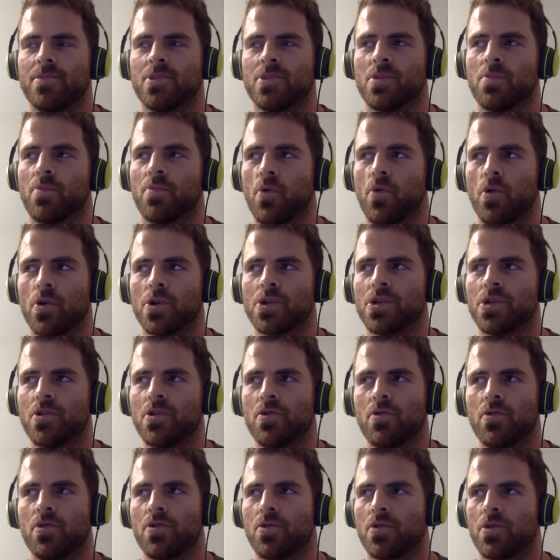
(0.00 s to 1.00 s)
support
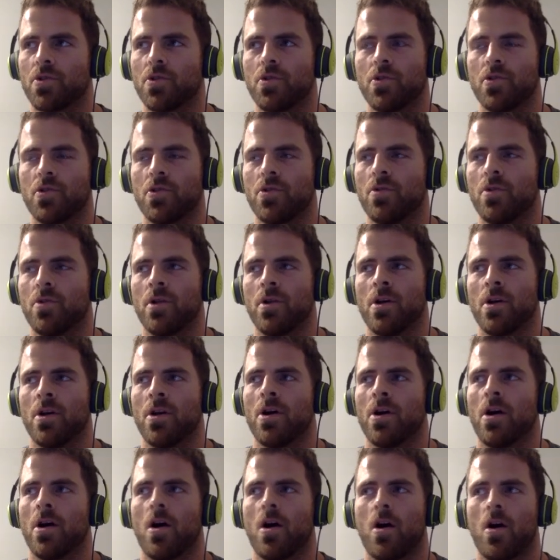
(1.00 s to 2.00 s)
you through
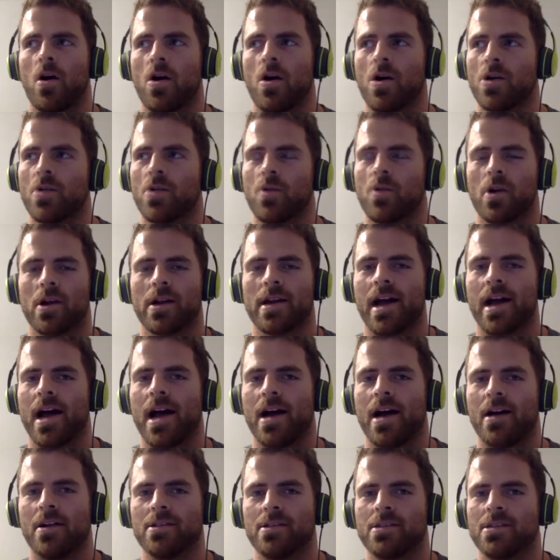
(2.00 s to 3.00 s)
hard
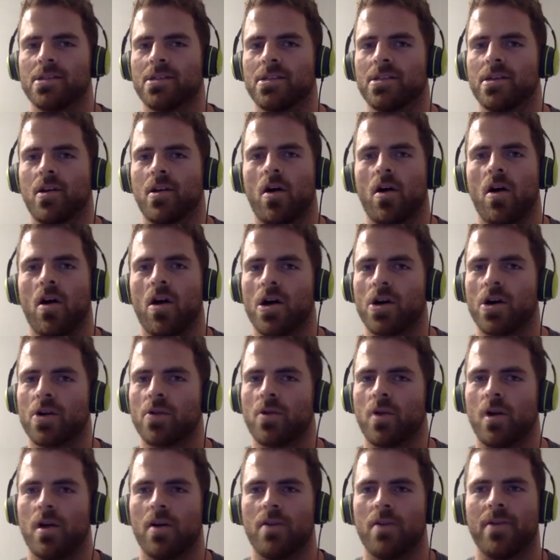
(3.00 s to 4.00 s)
workouts, hard
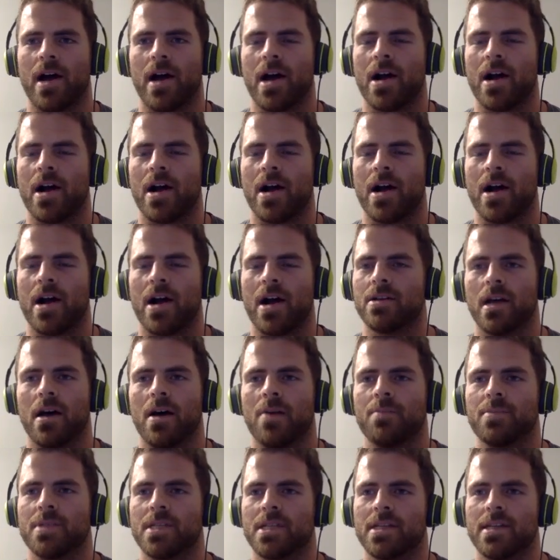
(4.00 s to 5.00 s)
qualifiers,
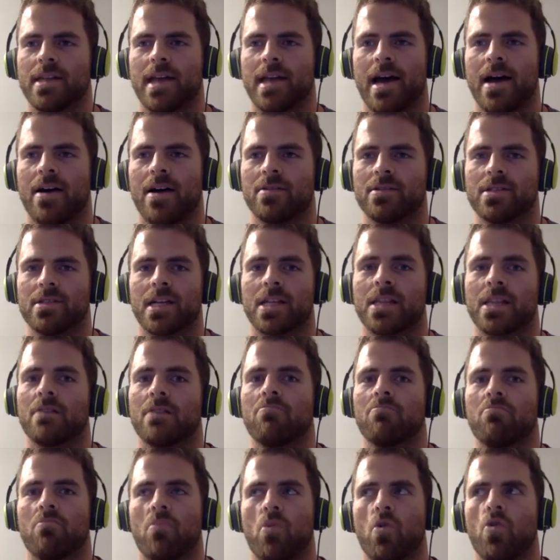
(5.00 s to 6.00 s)
ups and downs. Like
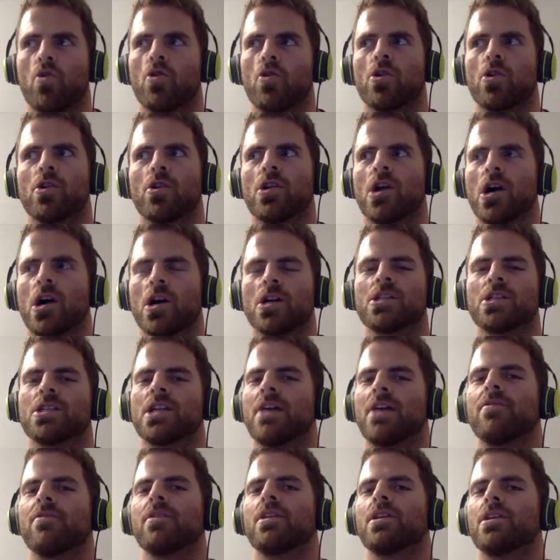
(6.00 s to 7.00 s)
the more
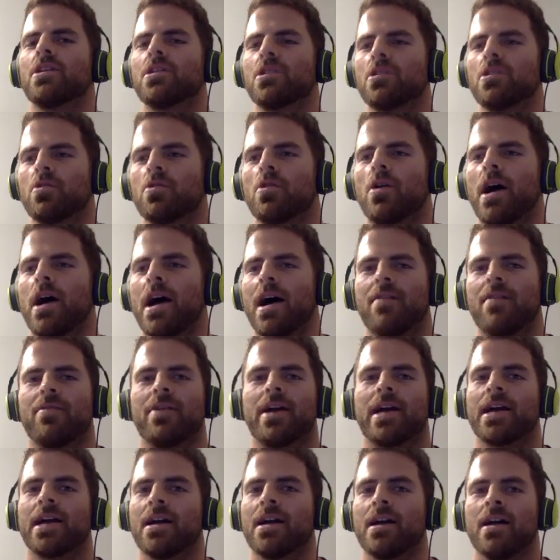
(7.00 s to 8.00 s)
longevity you will have,
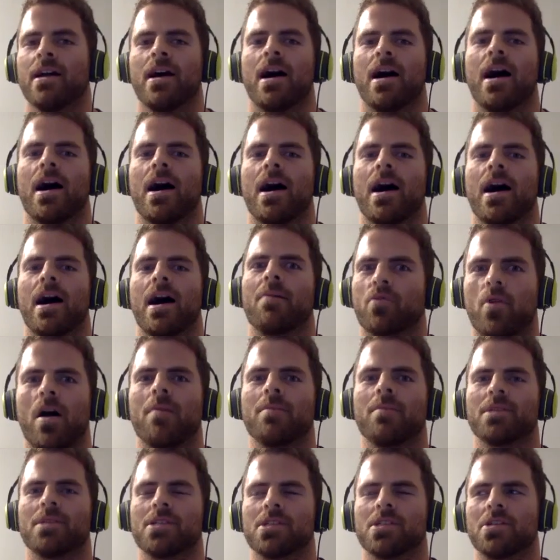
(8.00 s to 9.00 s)
like I
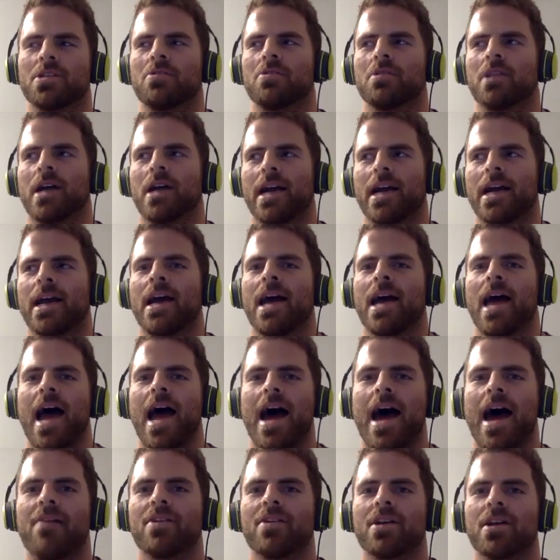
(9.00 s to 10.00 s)
promise you, like
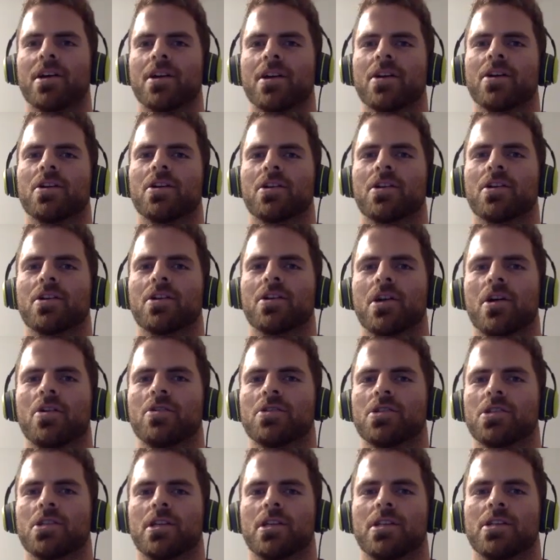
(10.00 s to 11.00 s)
having a good
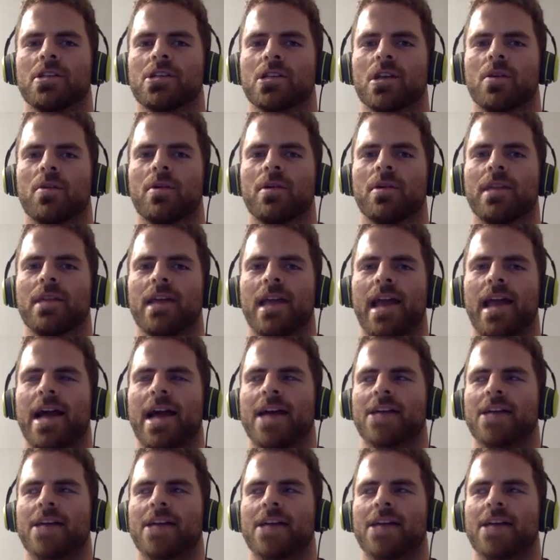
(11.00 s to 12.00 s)
coach and someone that
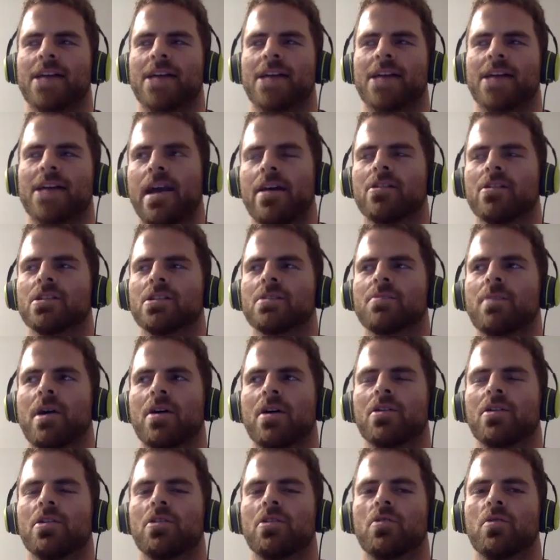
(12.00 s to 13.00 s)
actually cares
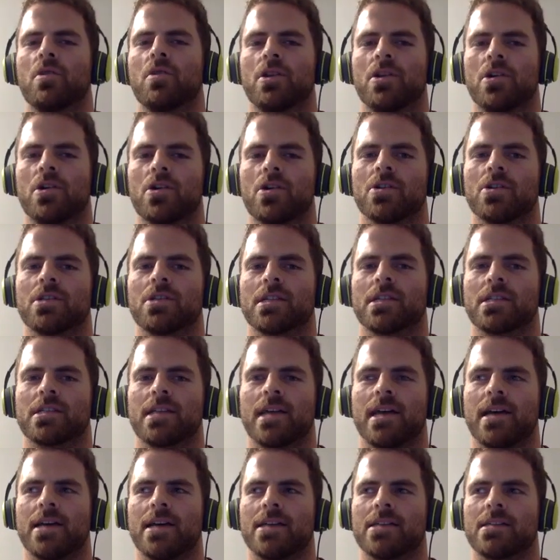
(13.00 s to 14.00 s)
about you and your
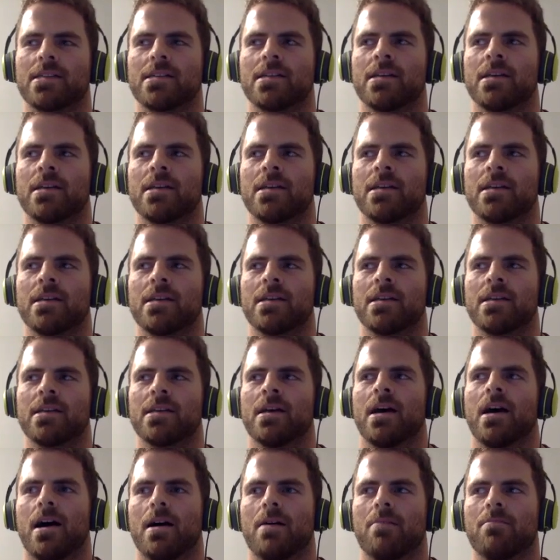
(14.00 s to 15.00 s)
success,
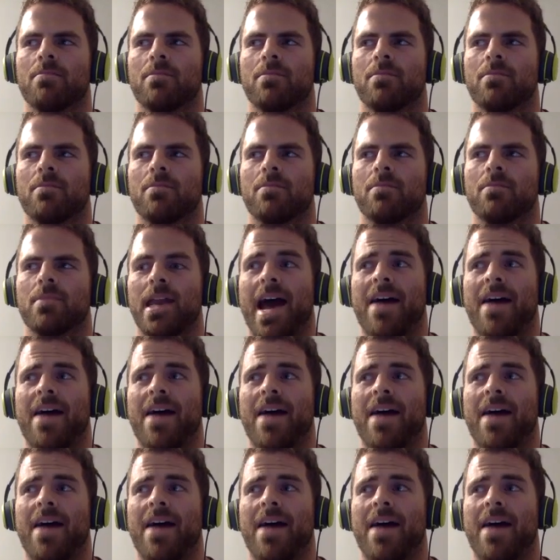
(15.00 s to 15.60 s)
and